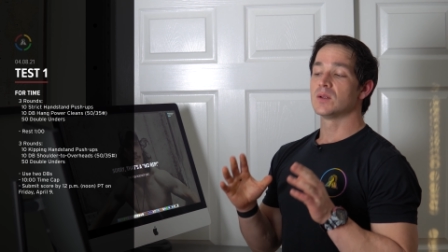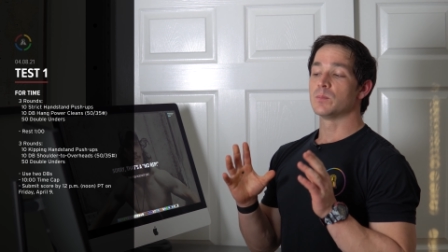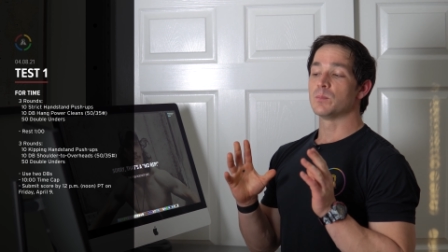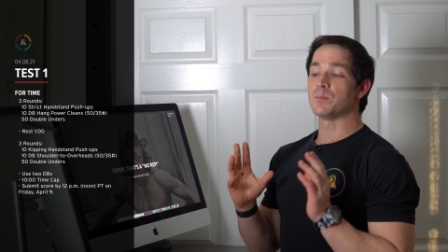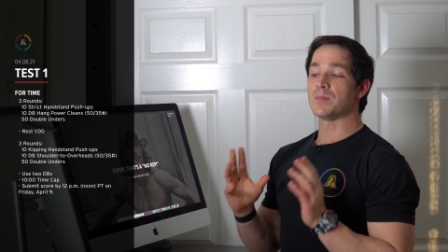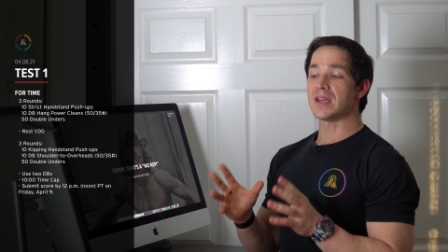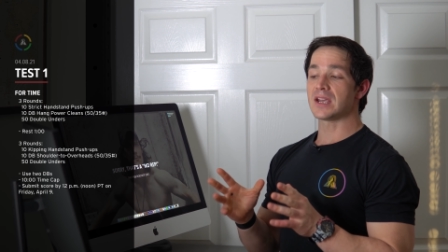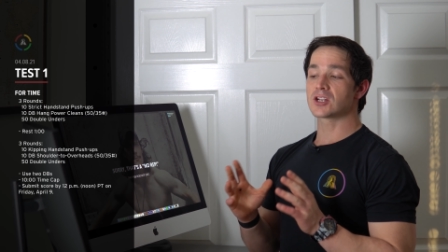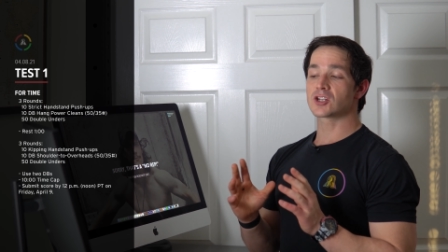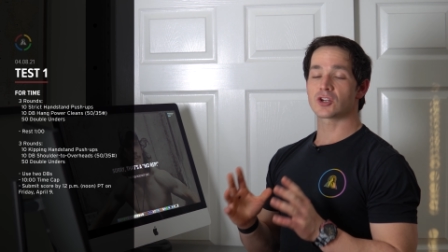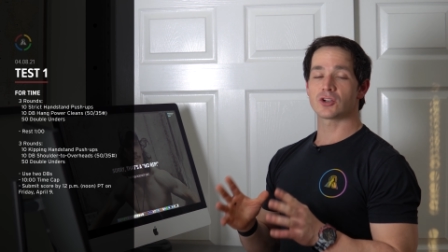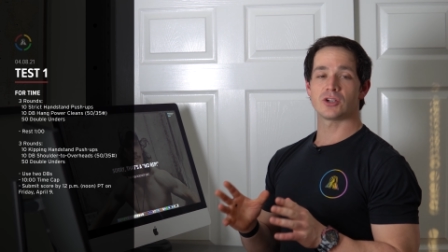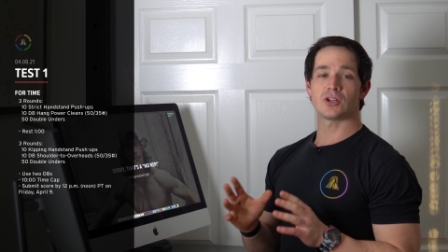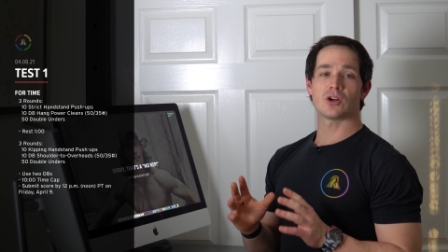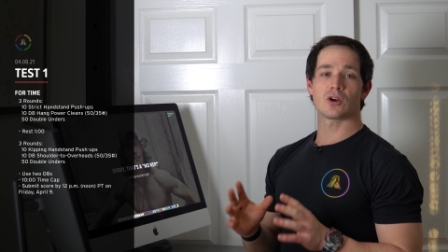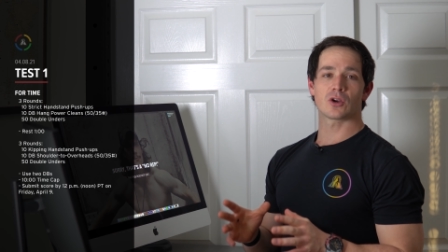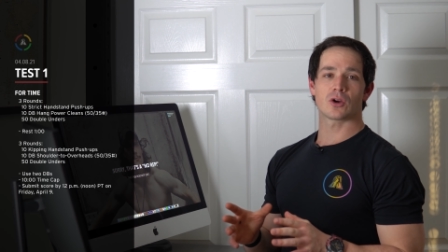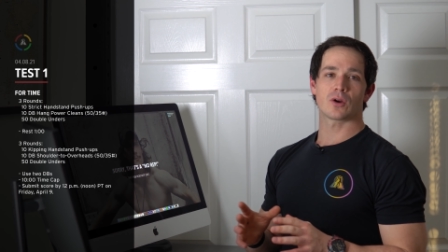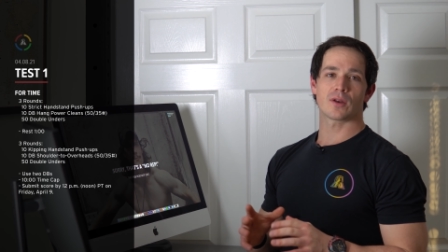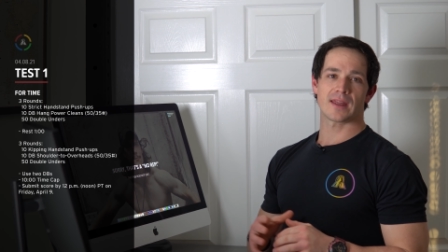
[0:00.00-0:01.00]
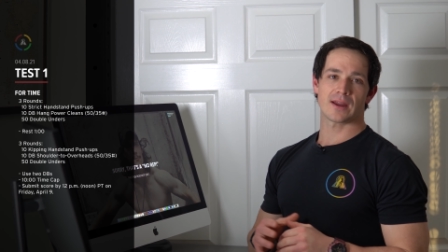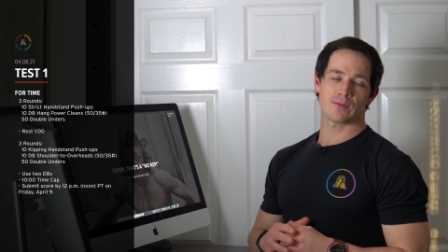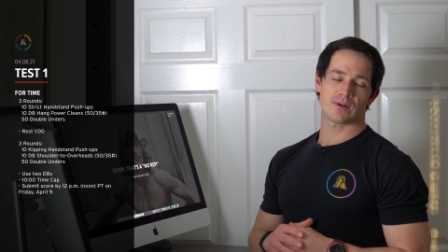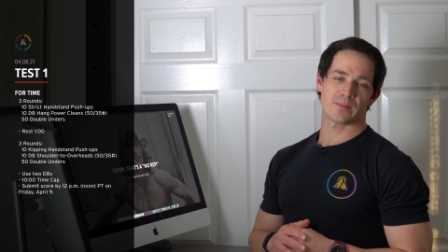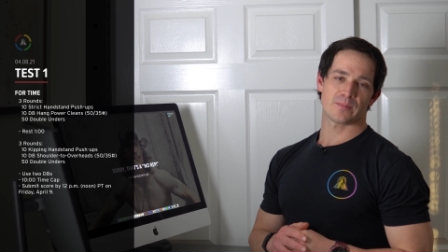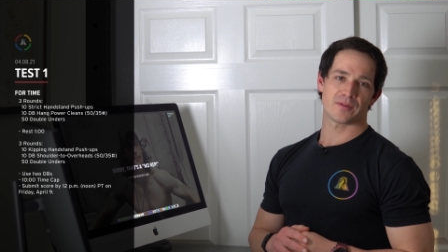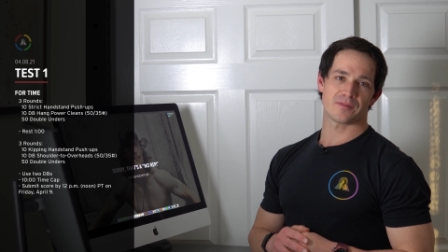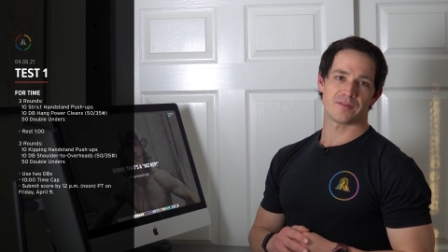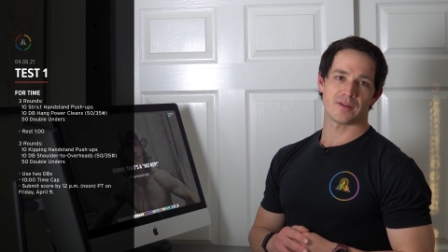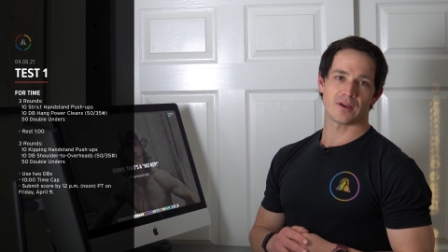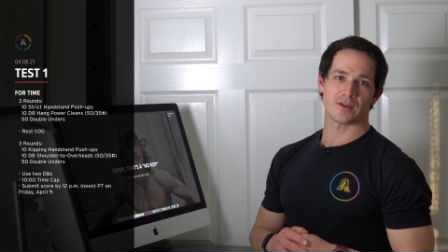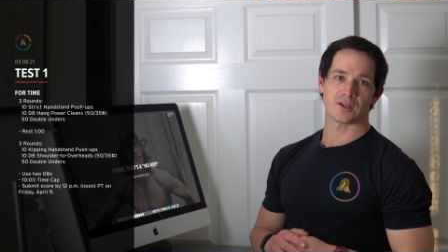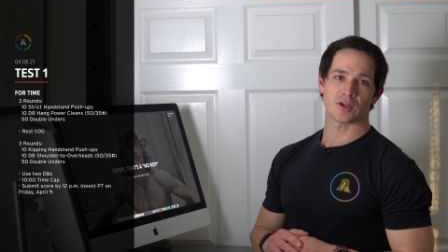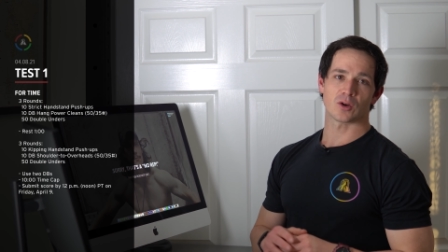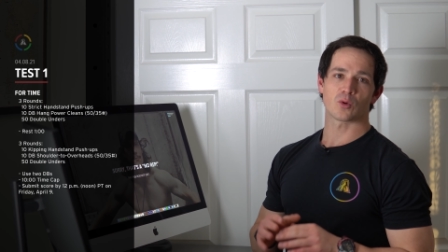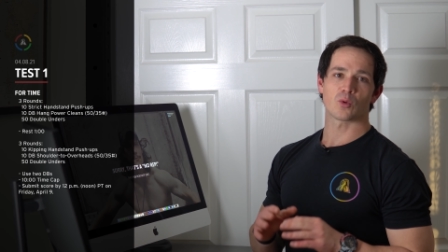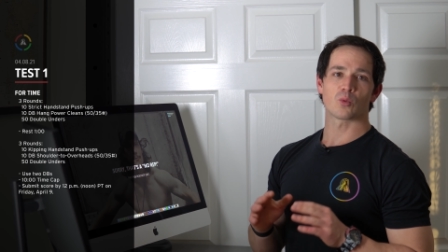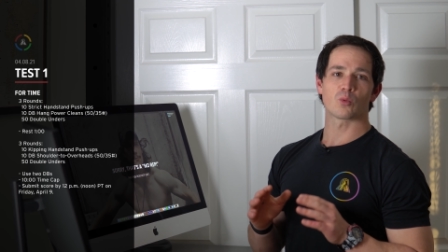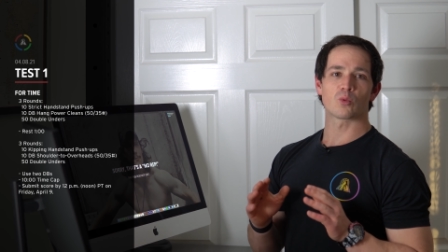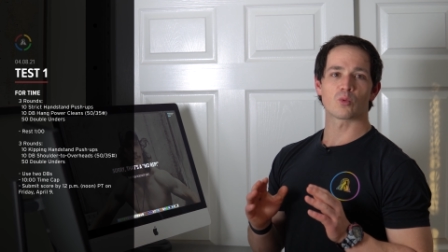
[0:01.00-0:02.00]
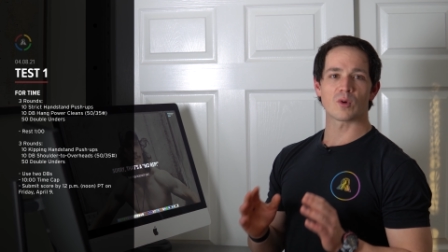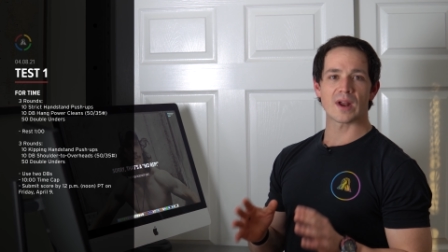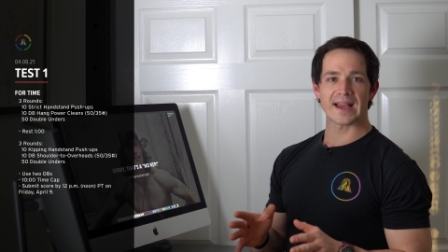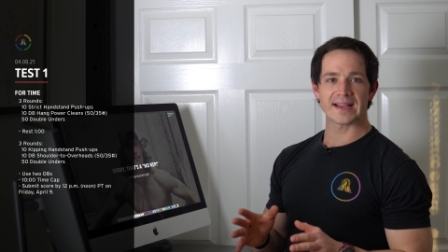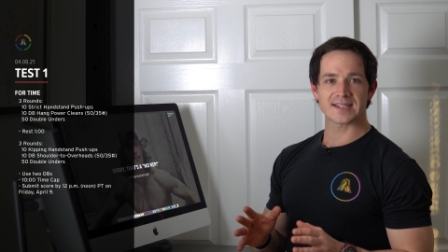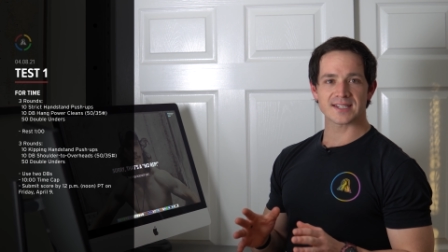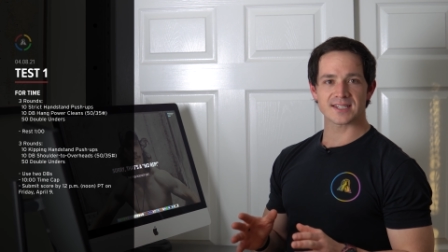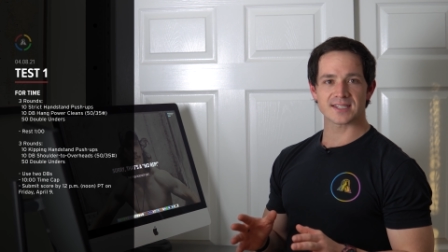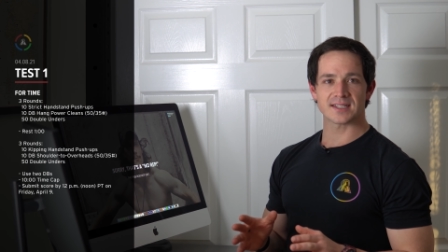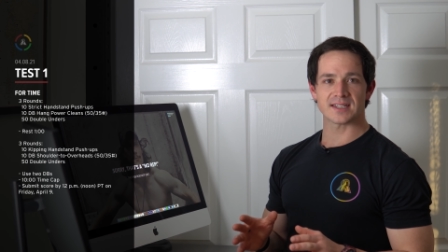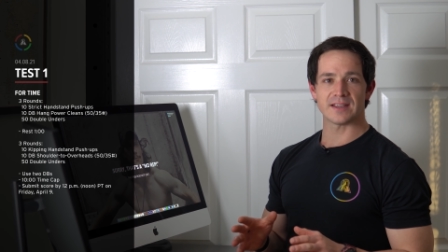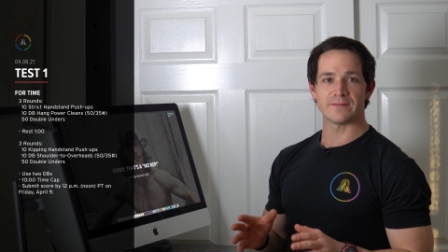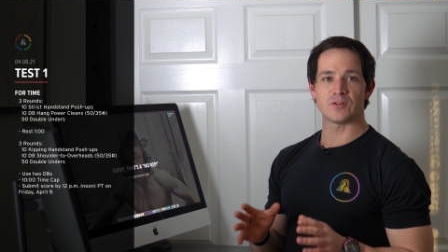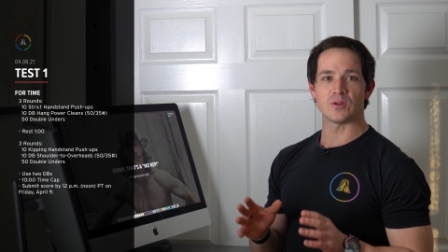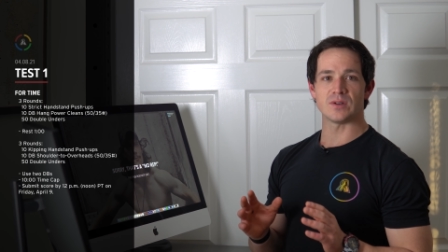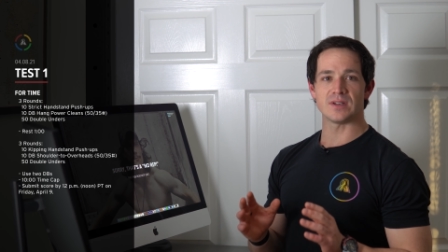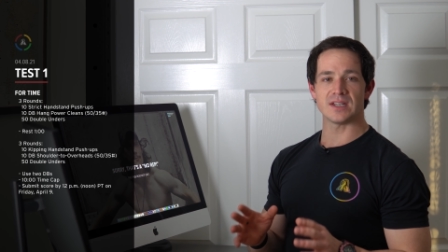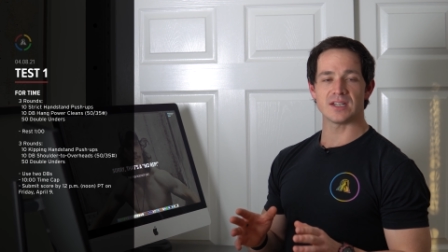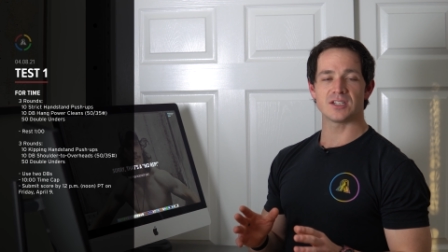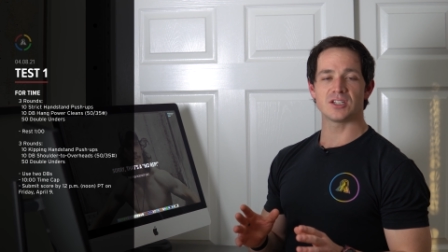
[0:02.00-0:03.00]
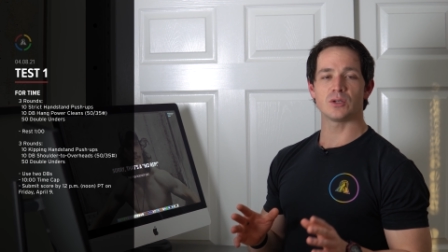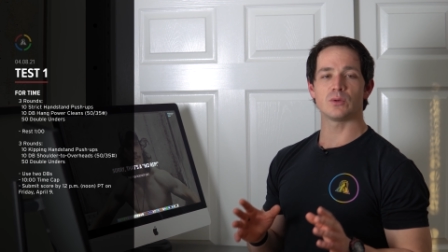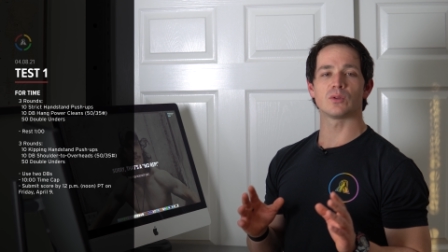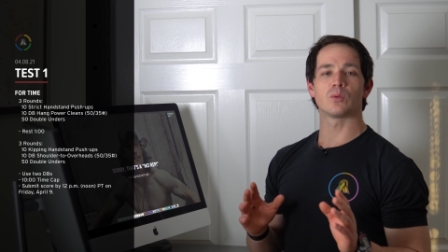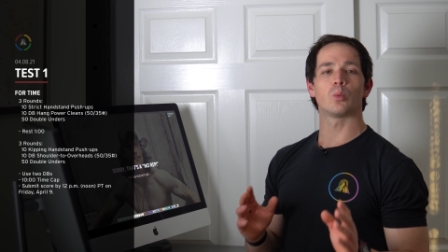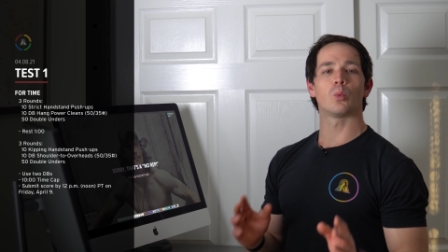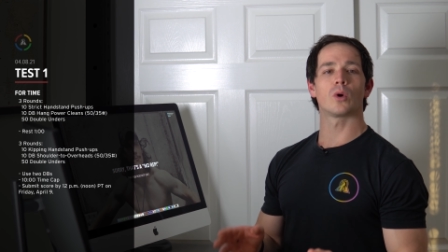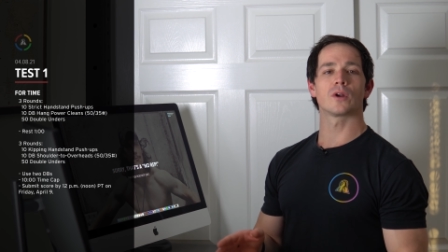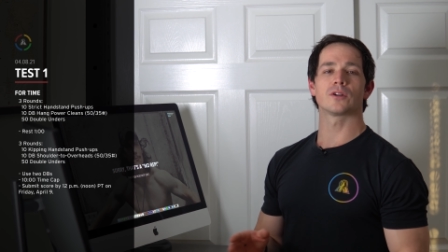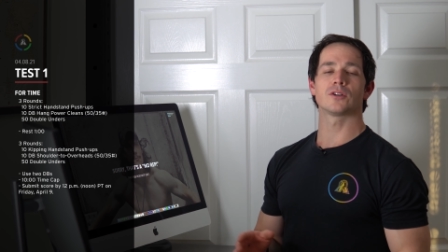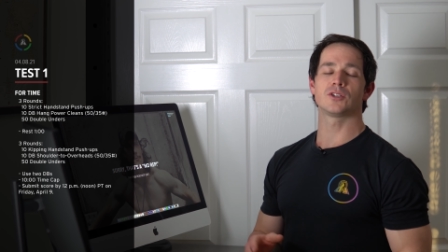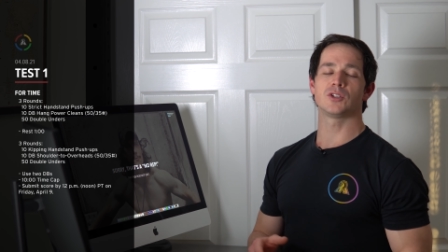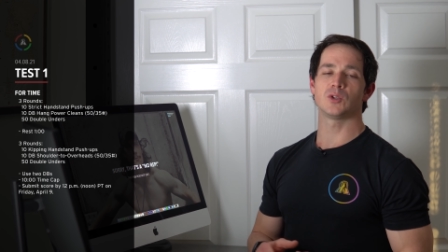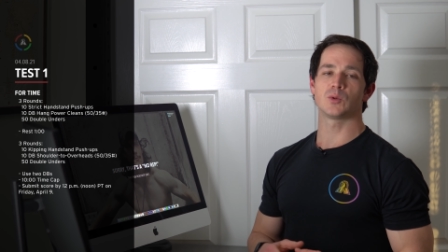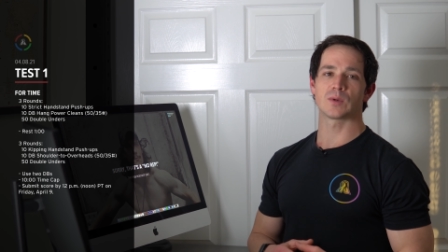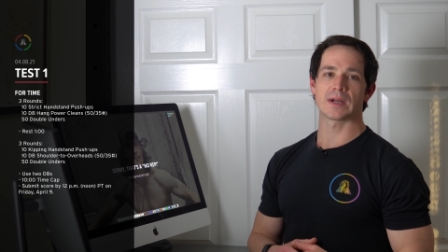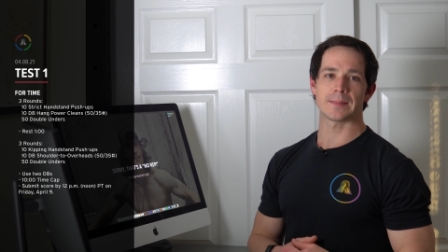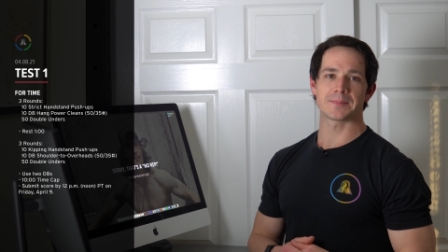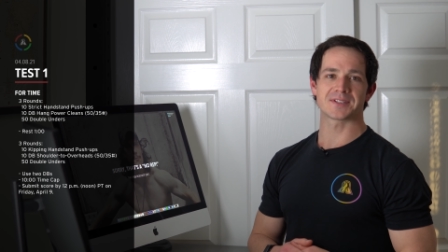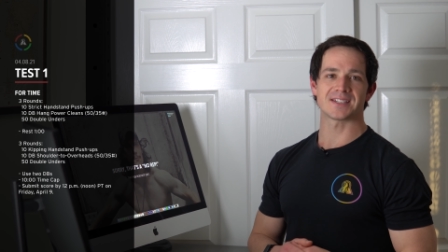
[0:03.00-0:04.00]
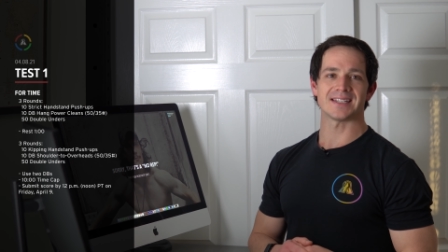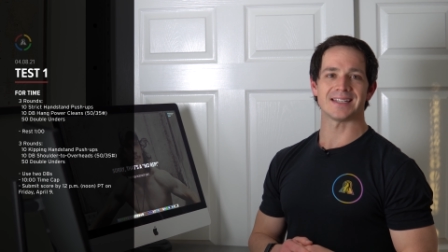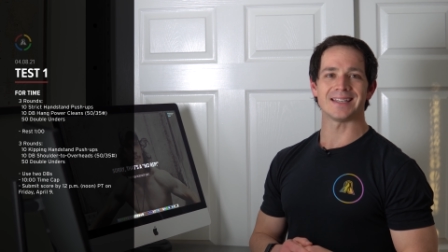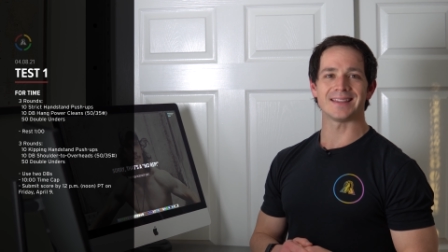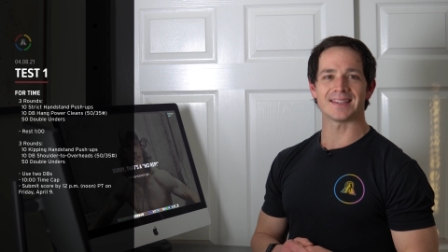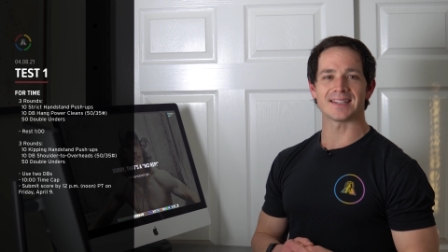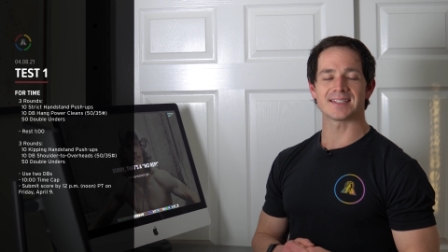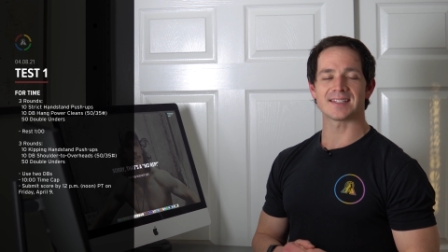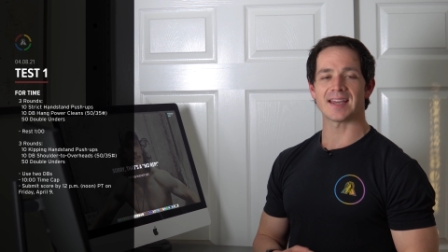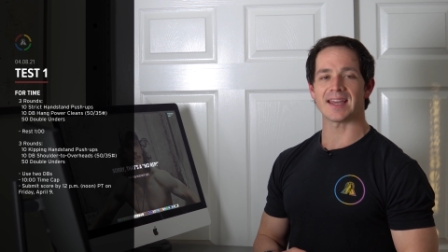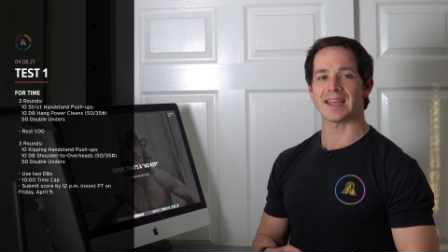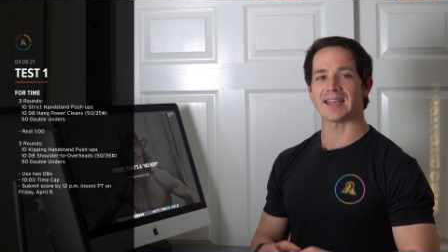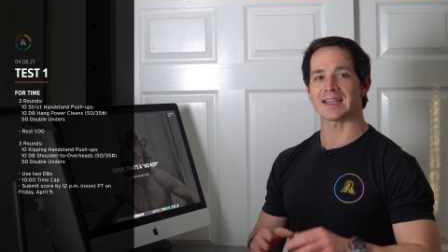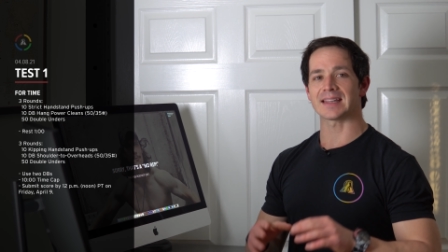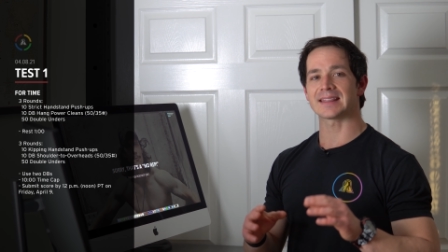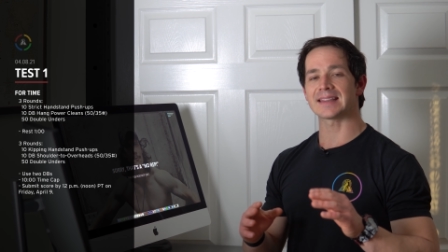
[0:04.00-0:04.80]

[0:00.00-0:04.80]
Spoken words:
Make sure you don't go to that rep of failure. Rest if you need to with 1 or 2 reps in the tank.